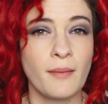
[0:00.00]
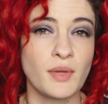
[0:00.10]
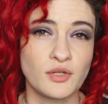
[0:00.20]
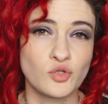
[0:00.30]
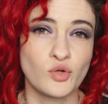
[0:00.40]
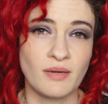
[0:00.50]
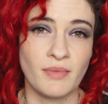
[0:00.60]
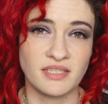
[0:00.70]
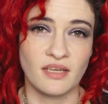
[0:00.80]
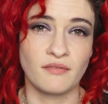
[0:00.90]
I'm going to treat
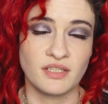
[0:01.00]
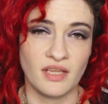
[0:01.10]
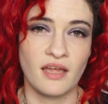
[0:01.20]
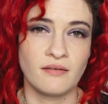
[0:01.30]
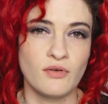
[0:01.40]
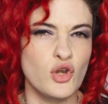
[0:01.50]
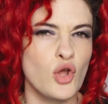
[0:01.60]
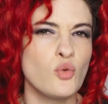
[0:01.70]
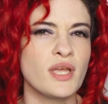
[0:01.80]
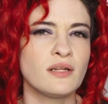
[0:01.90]
myself to that.
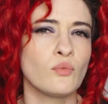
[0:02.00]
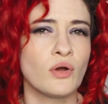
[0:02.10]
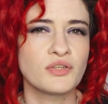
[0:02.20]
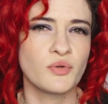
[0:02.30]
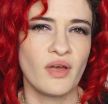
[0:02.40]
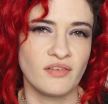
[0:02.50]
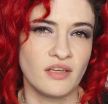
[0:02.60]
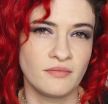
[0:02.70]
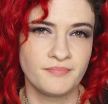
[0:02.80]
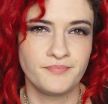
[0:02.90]
No guilt whatsoever.